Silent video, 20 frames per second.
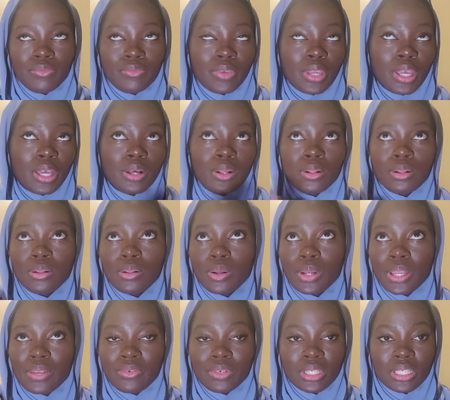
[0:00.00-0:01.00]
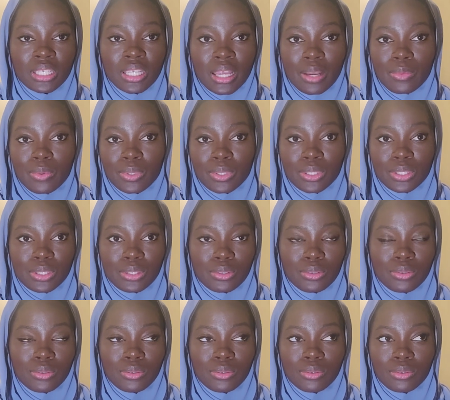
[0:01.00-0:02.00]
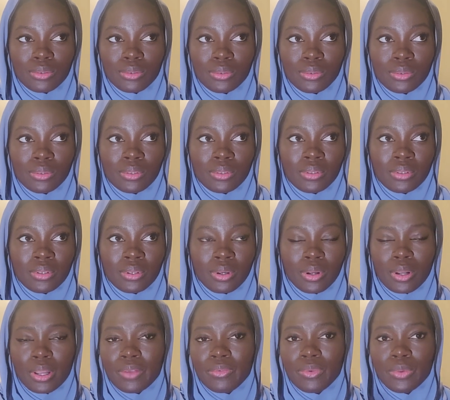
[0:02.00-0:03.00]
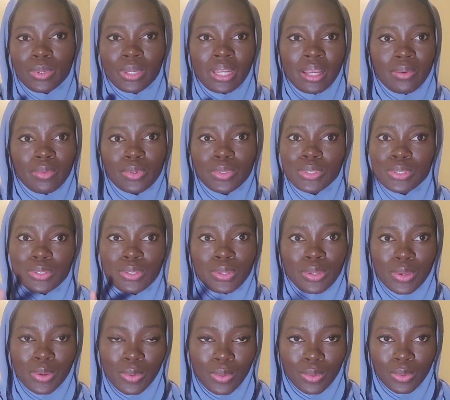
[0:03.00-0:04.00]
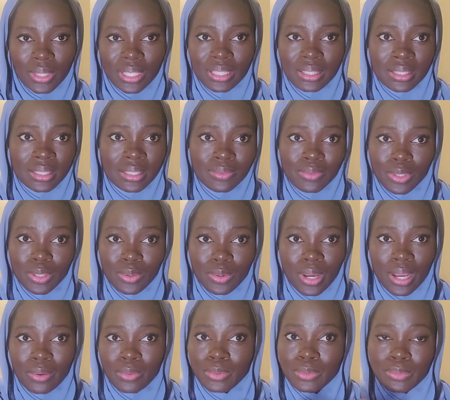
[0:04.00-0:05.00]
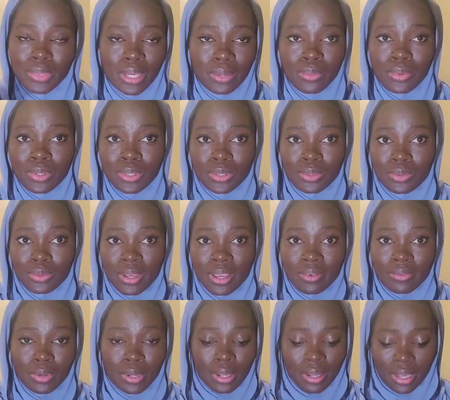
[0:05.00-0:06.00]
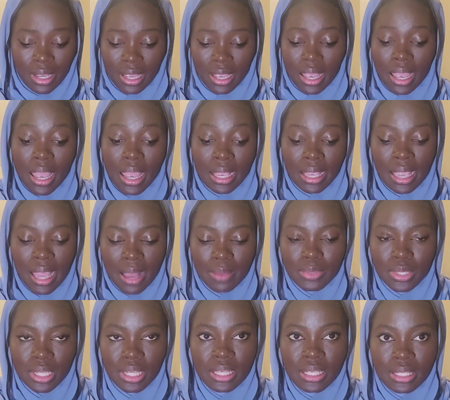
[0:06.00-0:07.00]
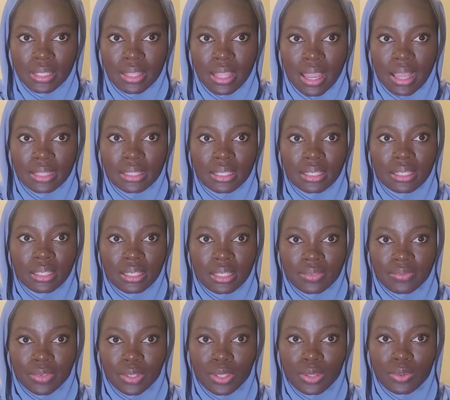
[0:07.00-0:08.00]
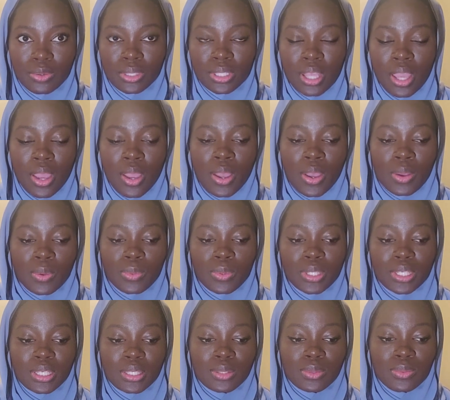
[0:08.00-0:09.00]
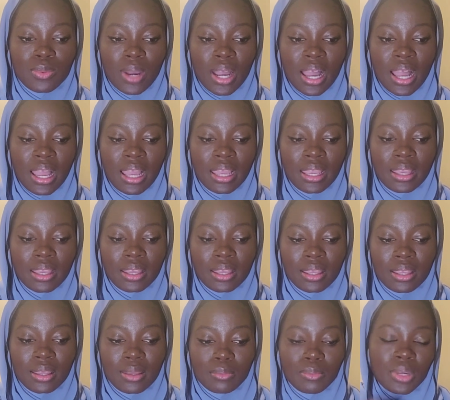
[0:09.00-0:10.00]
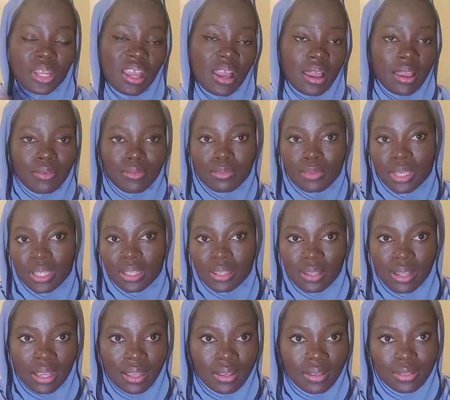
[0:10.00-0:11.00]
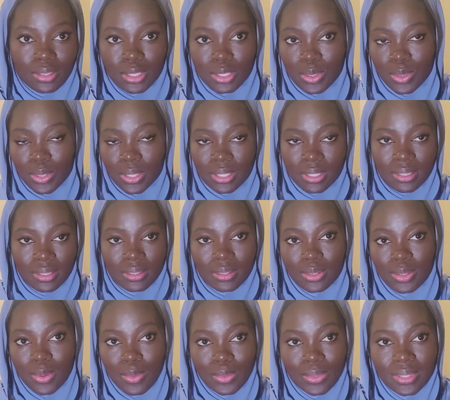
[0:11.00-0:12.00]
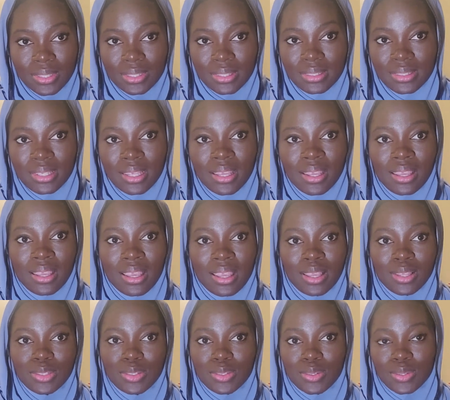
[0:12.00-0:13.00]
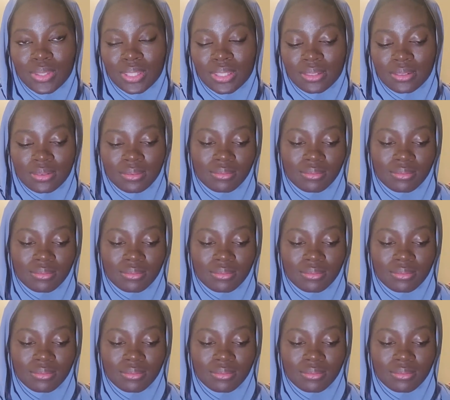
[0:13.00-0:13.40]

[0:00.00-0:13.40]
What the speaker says: feel or everything I want to, or everyone I want to know in this video. I won't be able to ever encapsulate that in this video. Which is why, but I've made like short notes and short